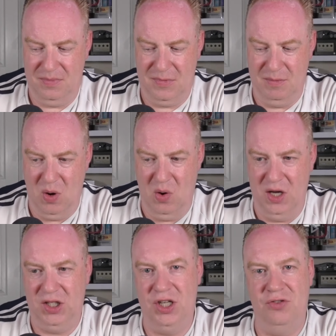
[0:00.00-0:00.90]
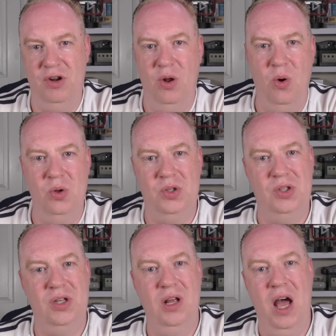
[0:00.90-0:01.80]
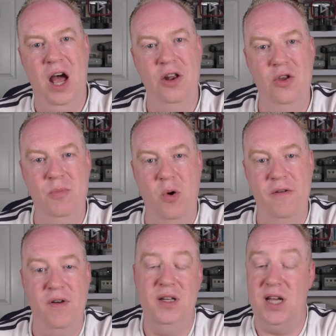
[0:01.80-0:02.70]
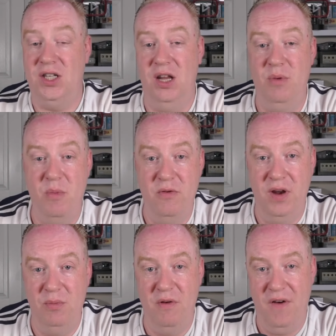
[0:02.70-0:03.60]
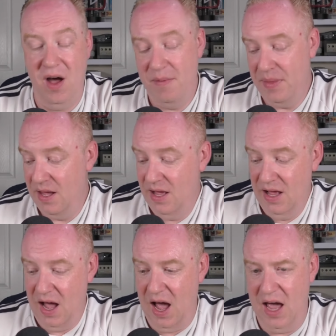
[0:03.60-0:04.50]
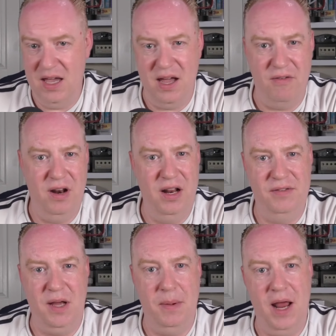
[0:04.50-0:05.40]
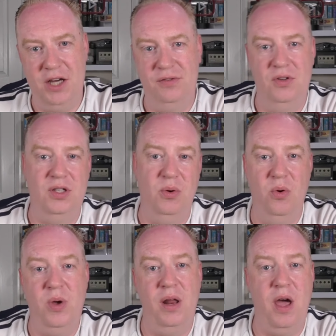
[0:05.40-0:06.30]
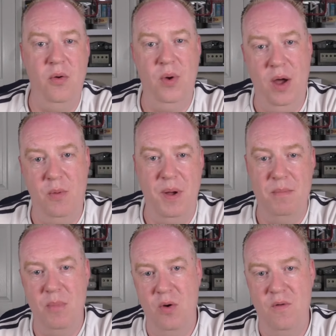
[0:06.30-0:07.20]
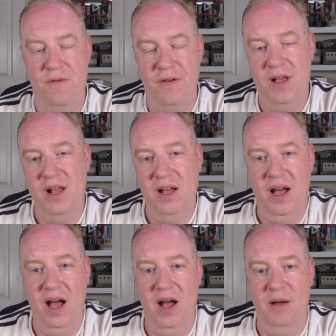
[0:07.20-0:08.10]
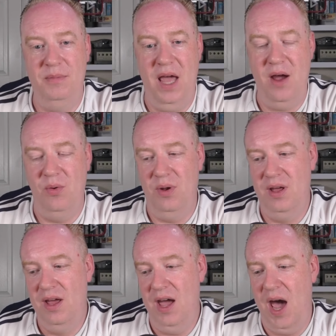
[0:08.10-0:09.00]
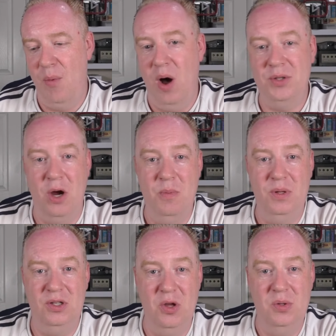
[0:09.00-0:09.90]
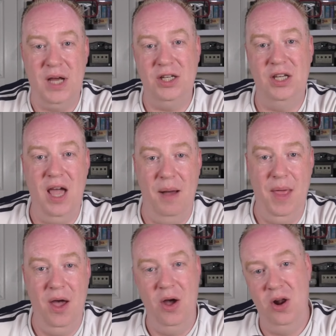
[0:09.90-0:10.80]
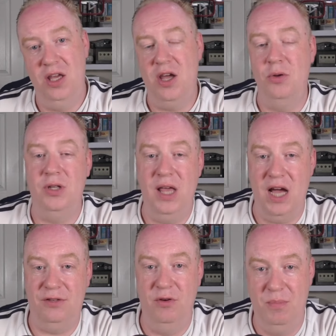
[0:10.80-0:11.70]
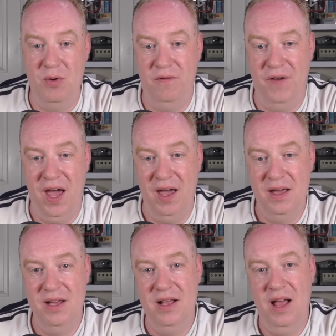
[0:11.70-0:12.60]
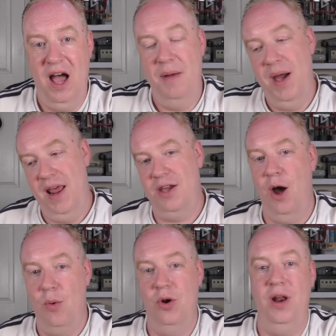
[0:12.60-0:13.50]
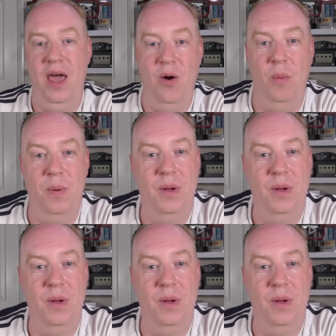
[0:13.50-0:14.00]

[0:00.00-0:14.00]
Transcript: my sister-in-law's new boyfriend is actually going to be moving in with her. He currently lives up in Ashford, so we were going to go help him move down. And what I was hoping to do is actually get up there early, go to the Ashford Boot Fair, and then go on and help